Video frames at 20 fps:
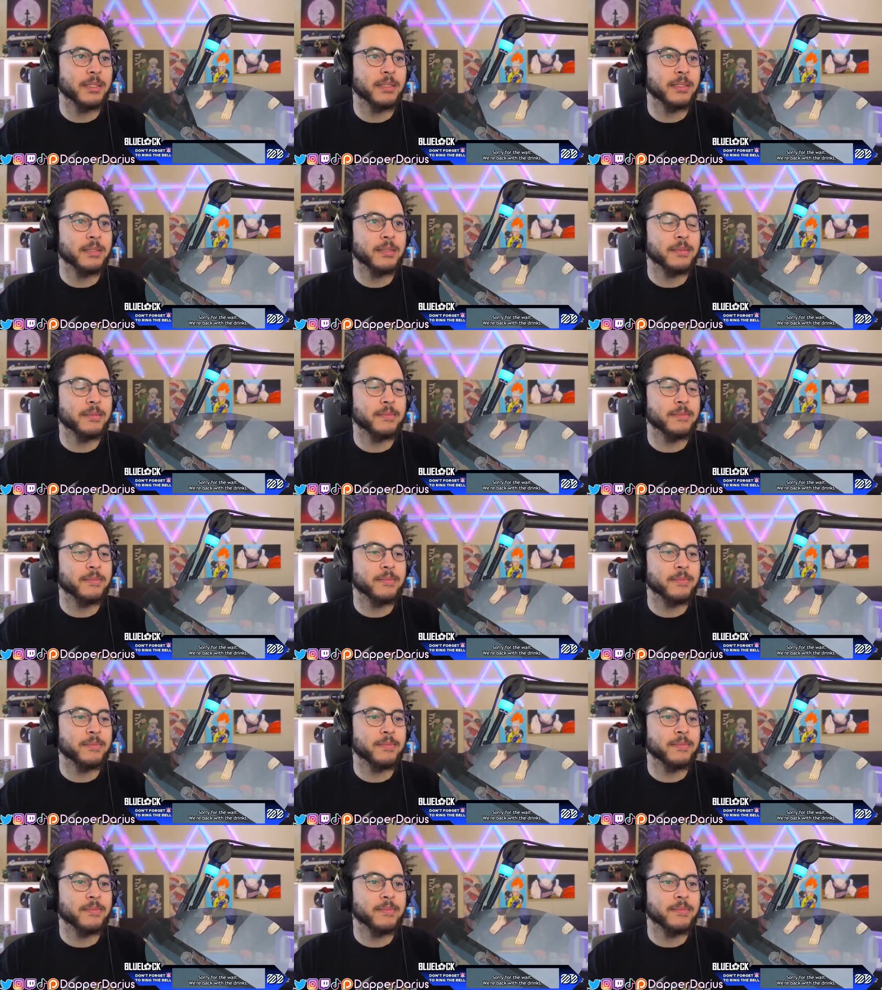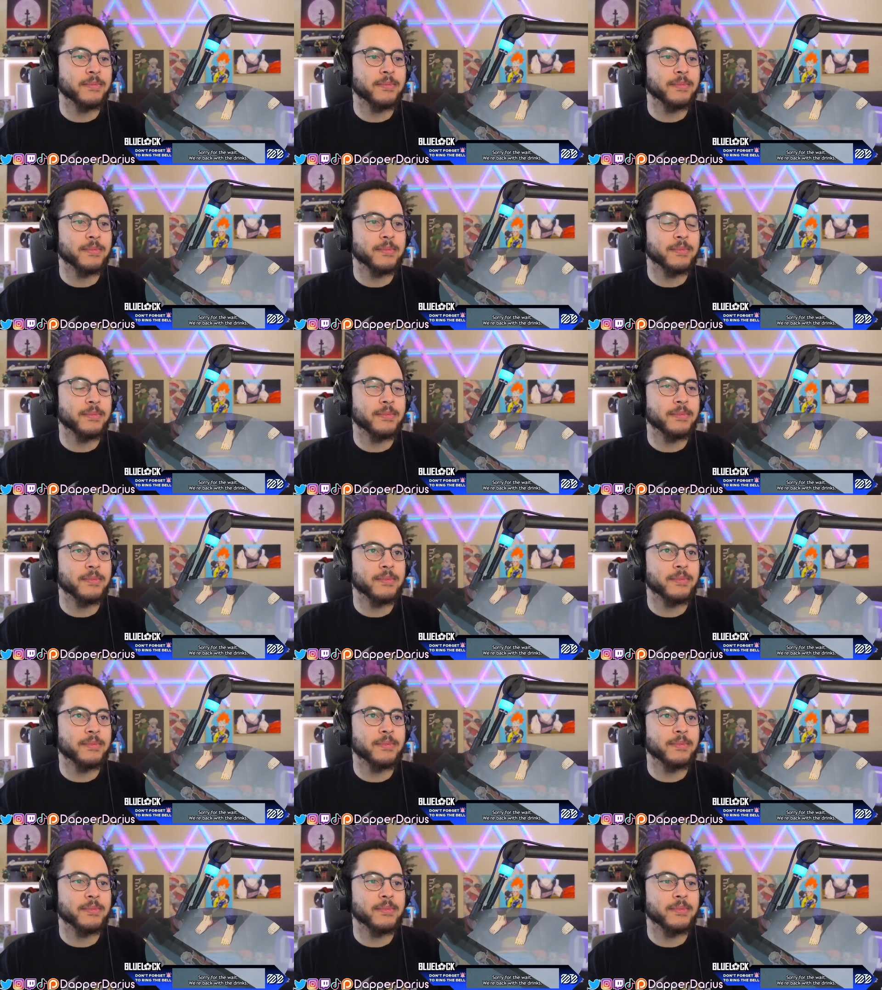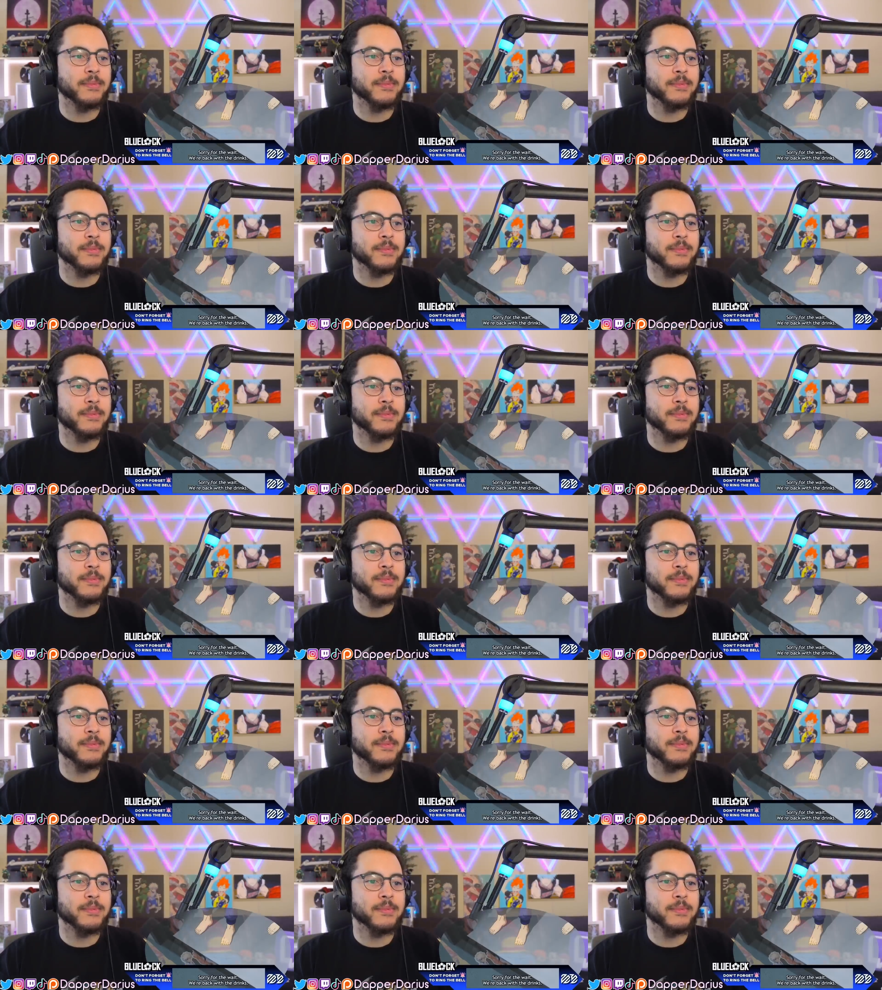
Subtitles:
[no speech]